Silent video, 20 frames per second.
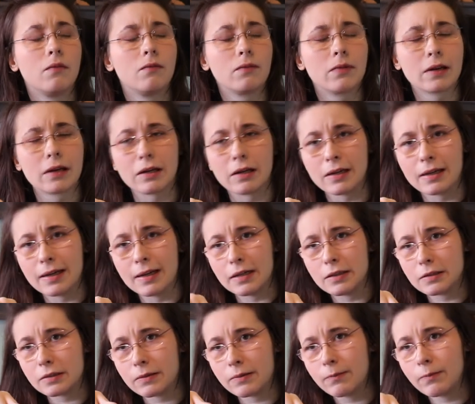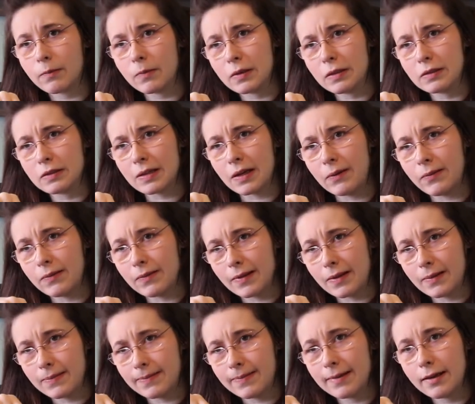video ideas, please comment
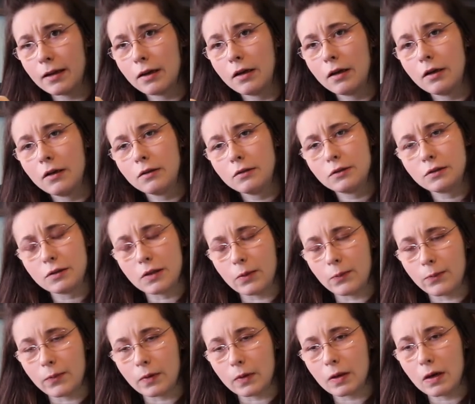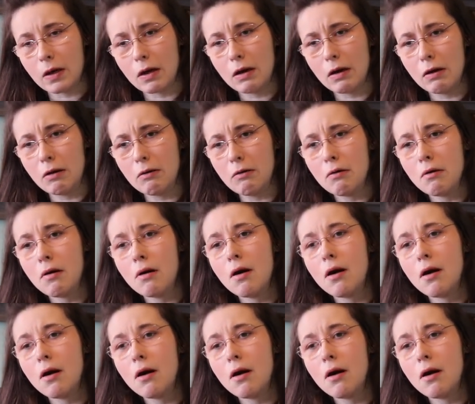them down below.